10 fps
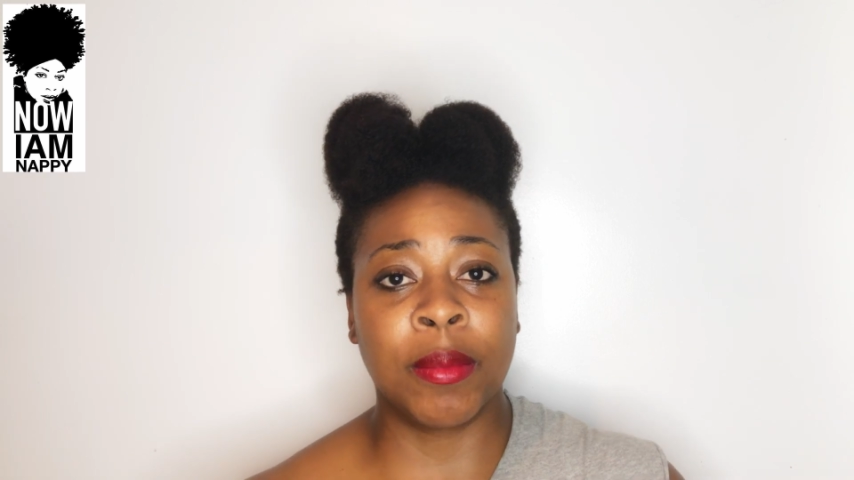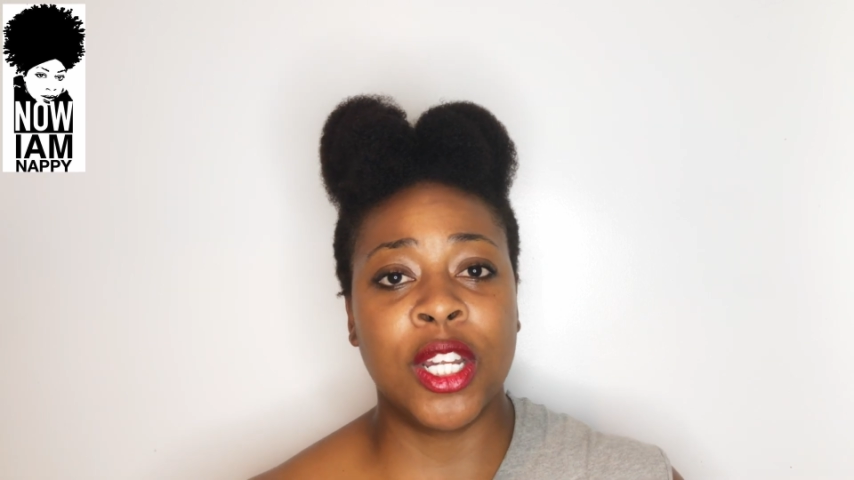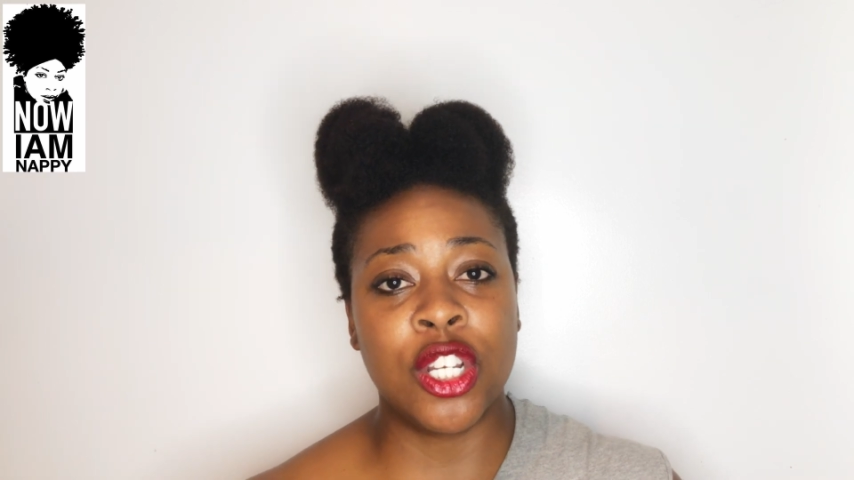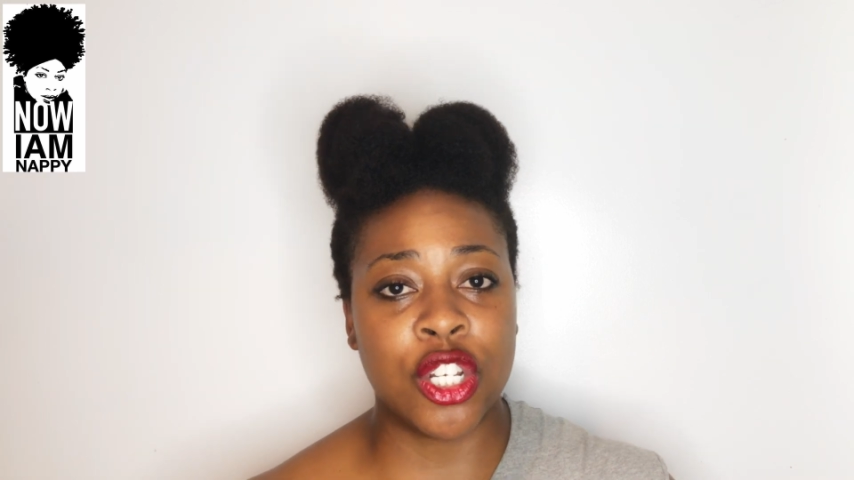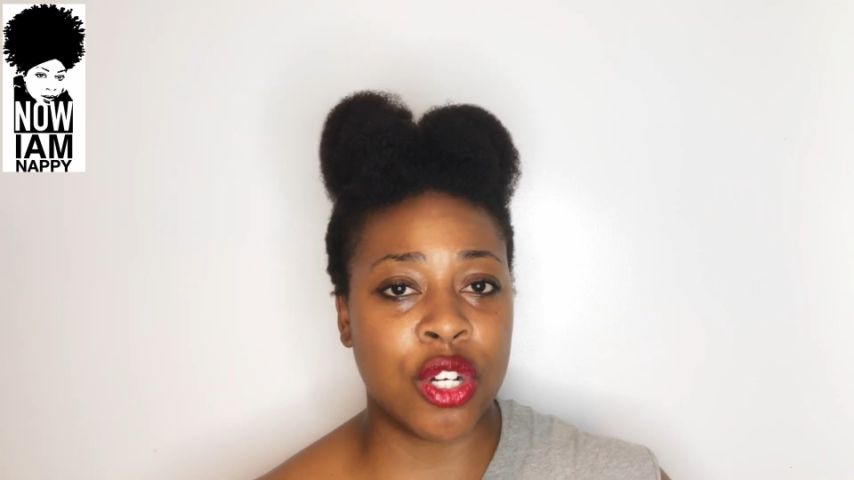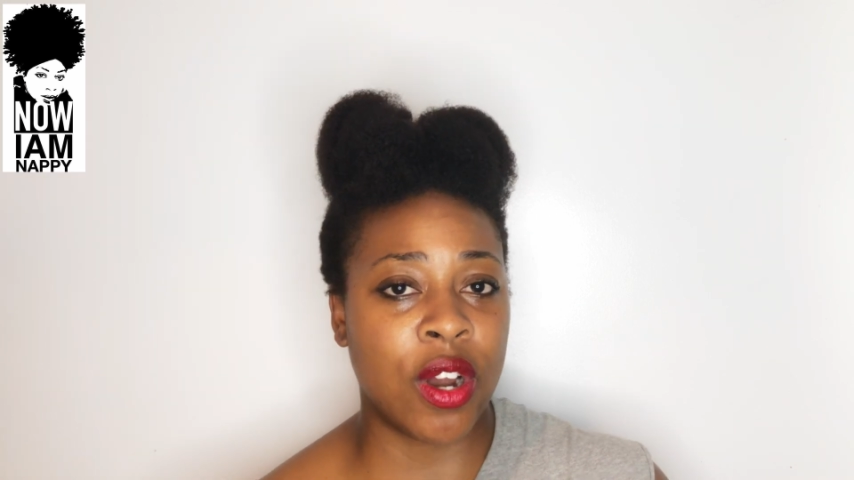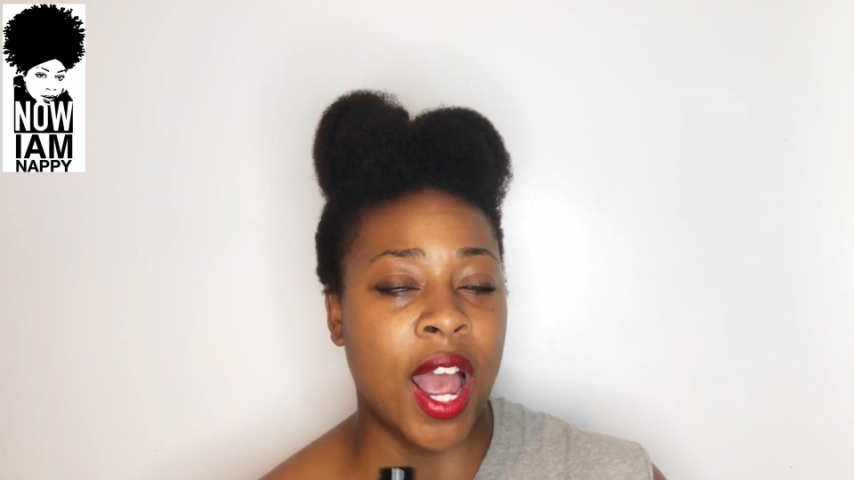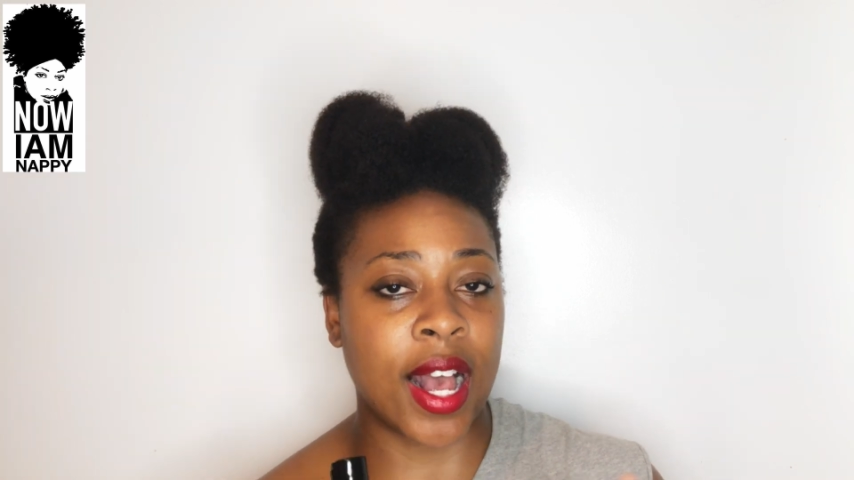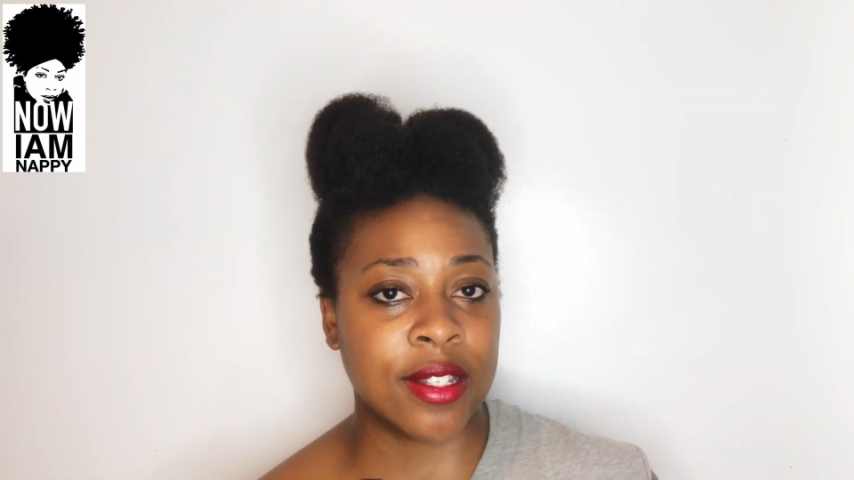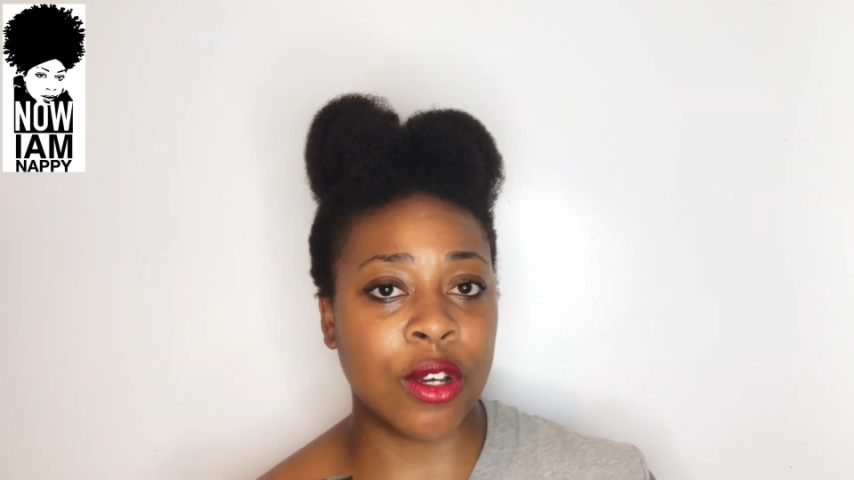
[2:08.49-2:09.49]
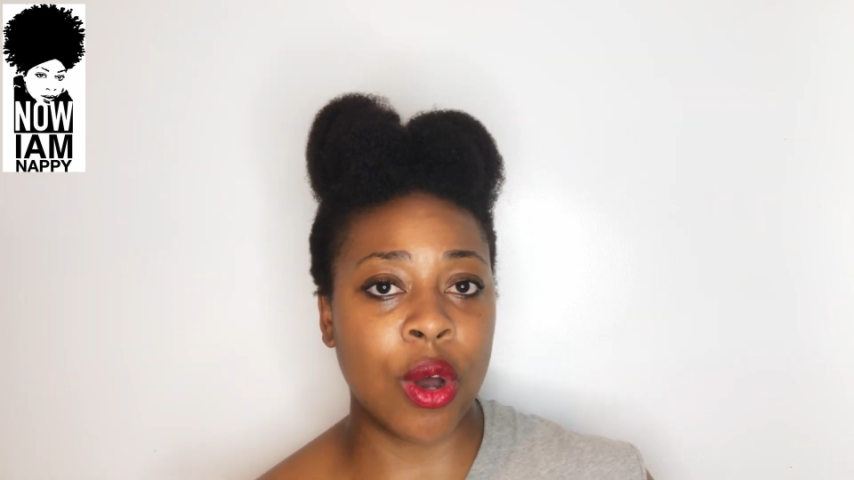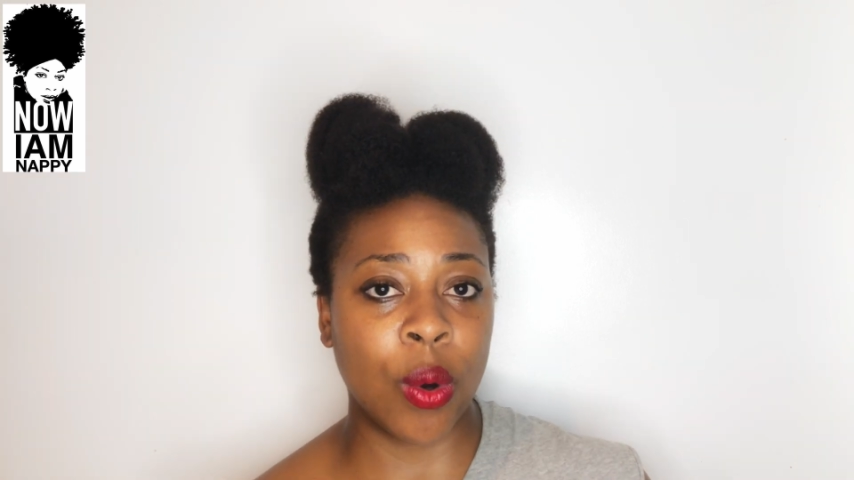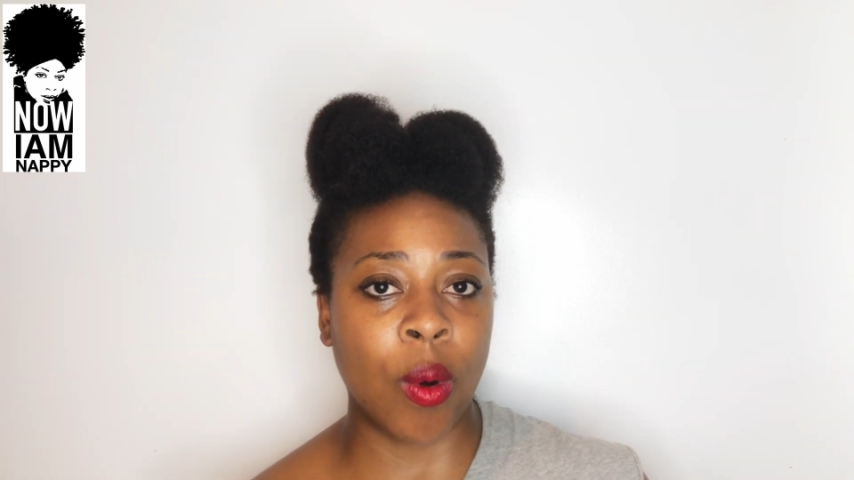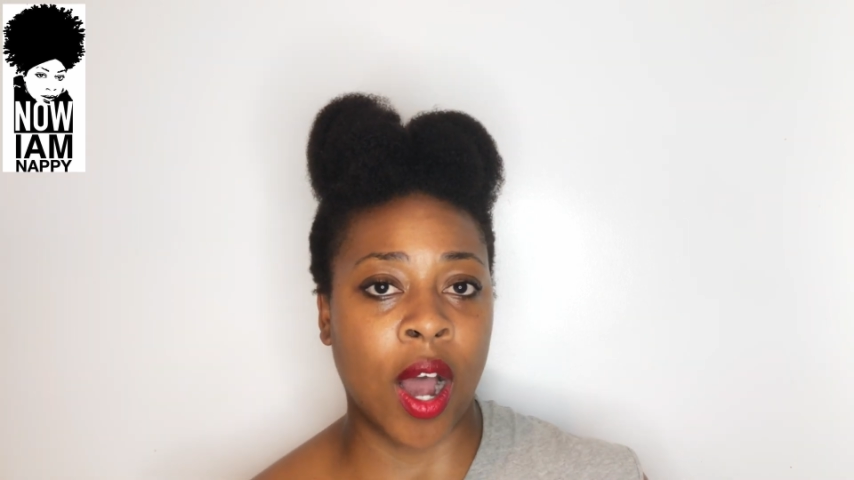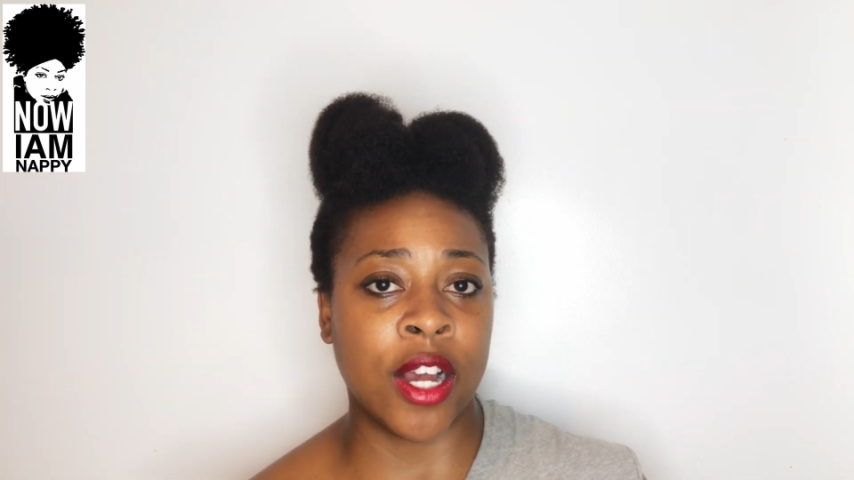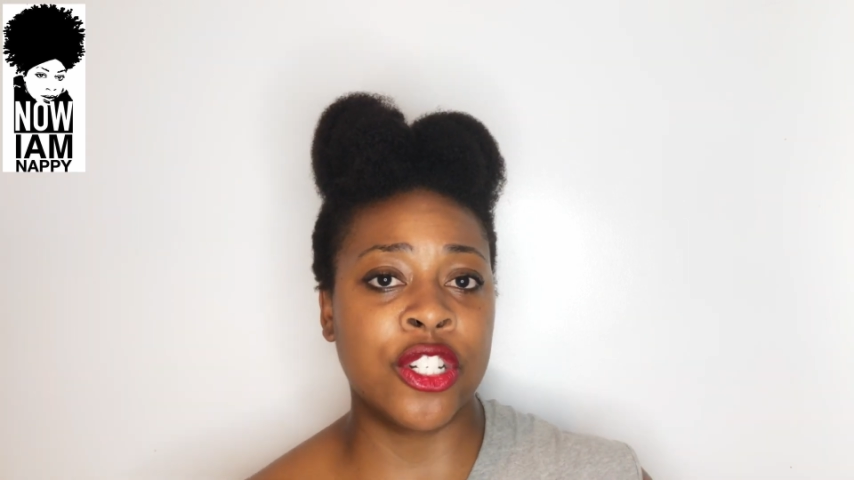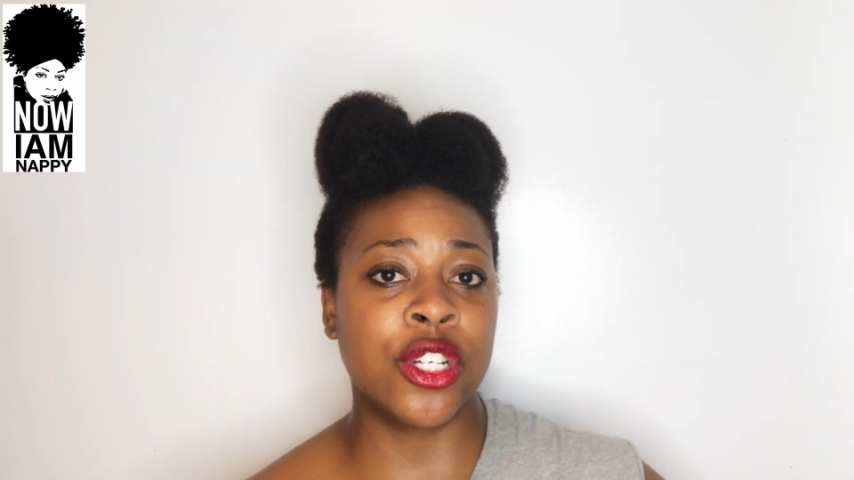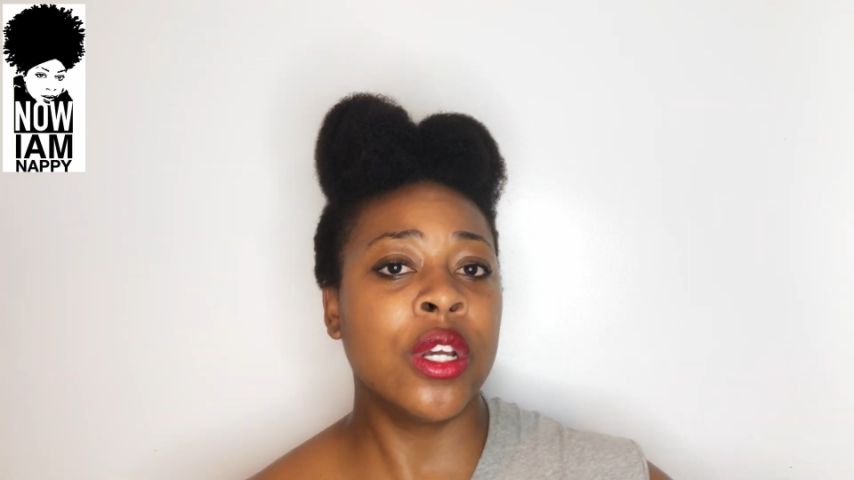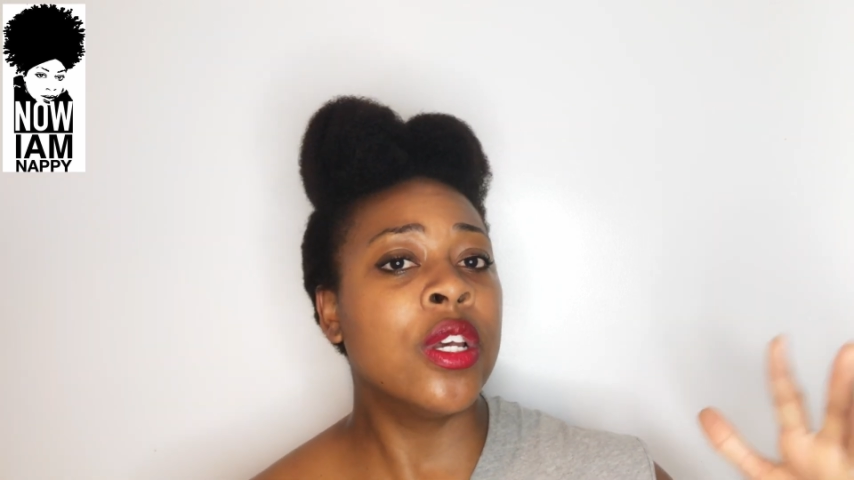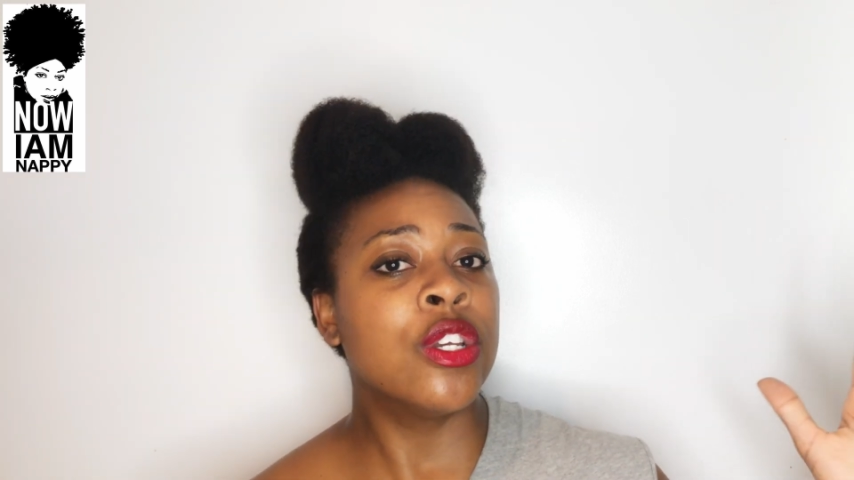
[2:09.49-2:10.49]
conditioner as a co-wash.